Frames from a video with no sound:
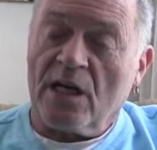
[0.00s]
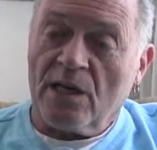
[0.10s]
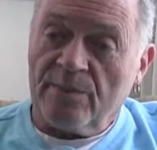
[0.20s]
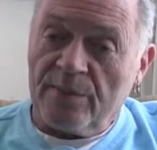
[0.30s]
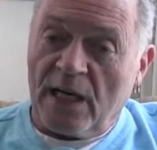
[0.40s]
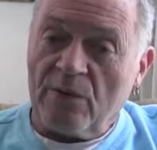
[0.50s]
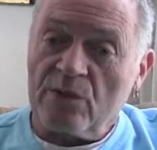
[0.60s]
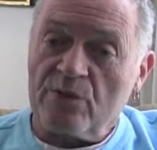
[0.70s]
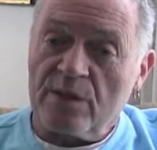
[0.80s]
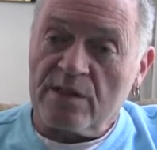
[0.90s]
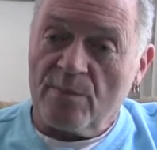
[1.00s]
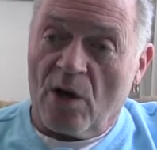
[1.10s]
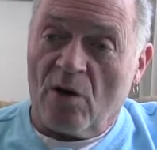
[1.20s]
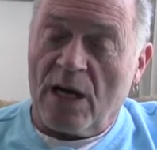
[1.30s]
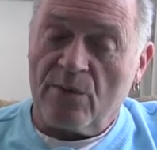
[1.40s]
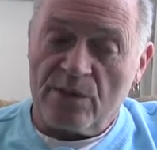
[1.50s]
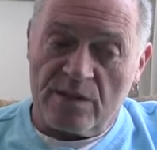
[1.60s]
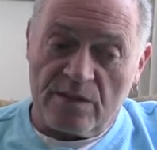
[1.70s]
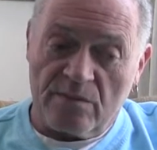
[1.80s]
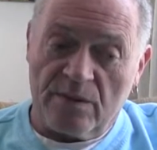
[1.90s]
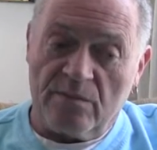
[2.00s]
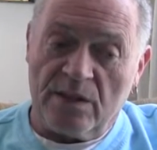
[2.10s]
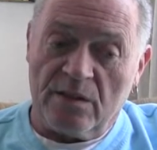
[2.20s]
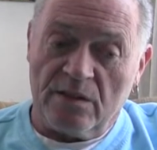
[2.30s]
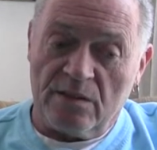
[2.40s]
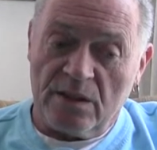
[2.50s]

um, I was with small. I was in